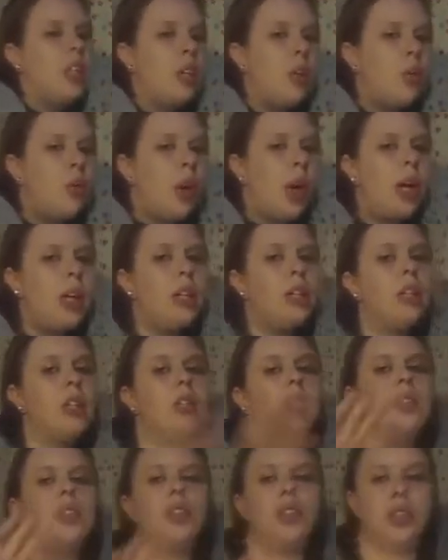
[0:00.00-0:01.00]
1
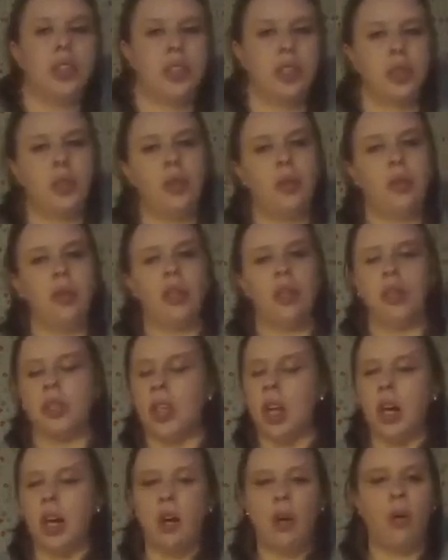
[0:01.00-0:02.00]
just so there's
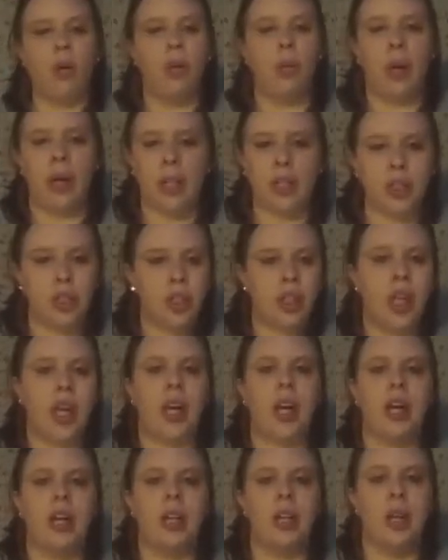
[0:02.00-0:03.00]
not a whole bunch
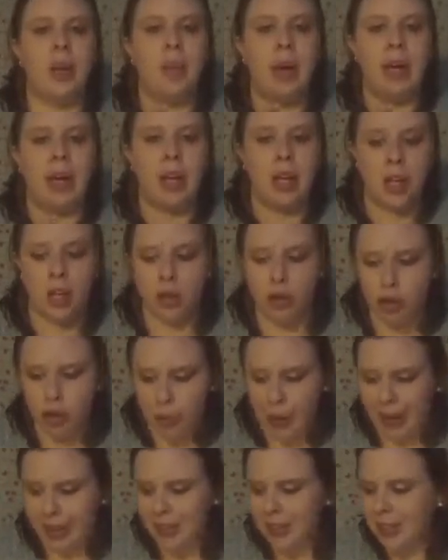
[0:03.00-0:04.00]
and they make a huge
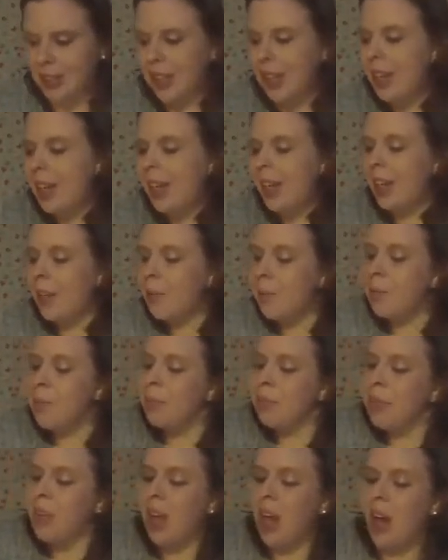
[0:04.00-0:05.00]
mess.
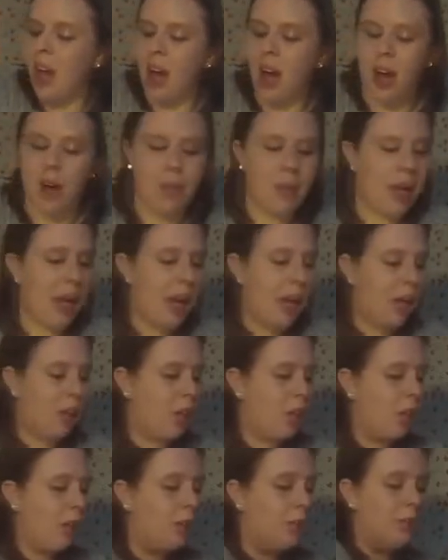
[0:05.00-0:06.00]
And
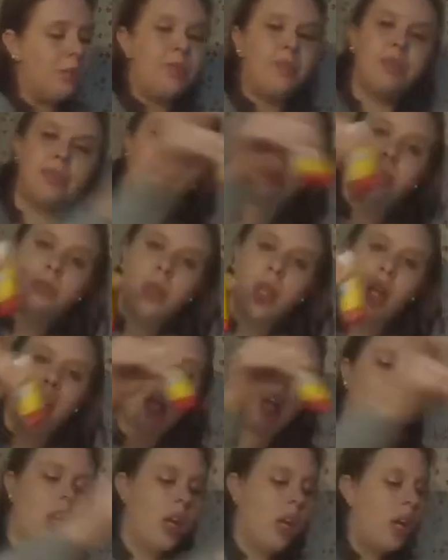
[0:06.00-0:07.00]
glue.
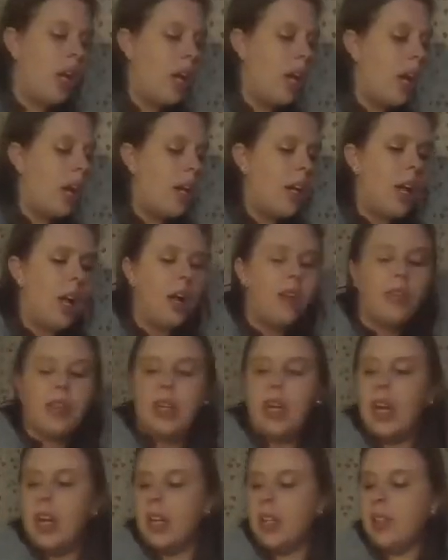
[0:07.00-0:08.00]
And I'd have the
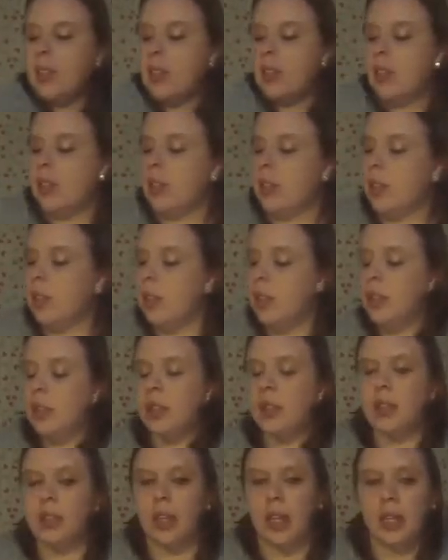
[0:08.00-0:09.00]
kids
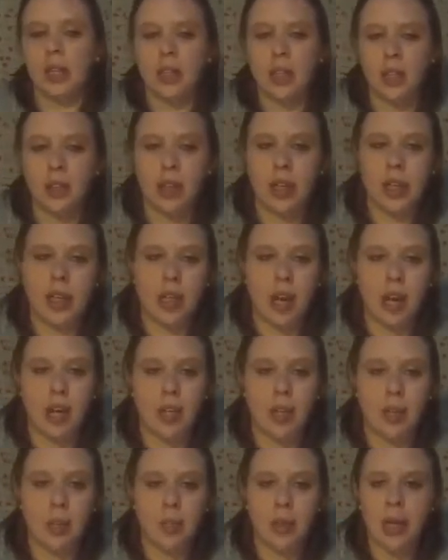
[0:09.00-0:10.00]
stick the green dot
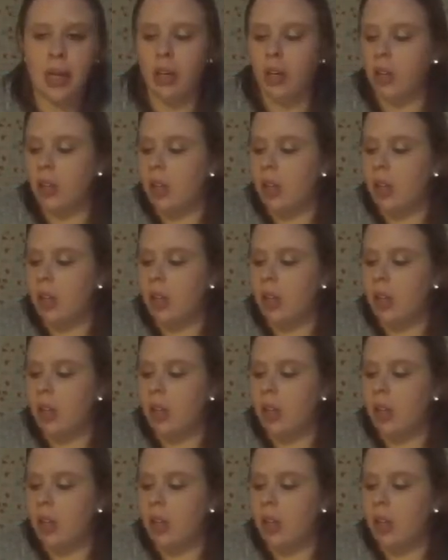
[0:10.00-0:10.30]
in the middle,